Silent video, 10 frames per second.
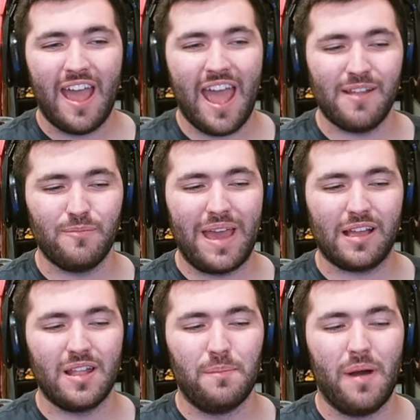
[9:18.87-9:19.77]
and make
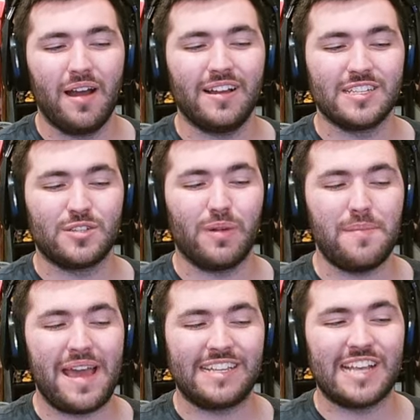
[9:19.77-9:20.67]
an Among Us
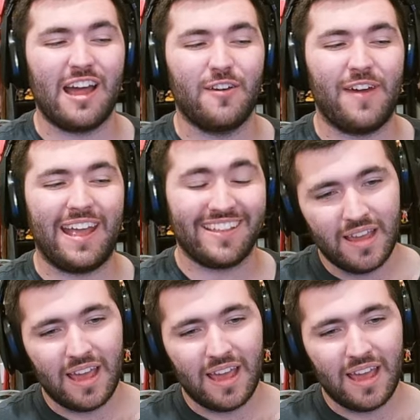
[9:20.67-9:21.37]
remix out of it?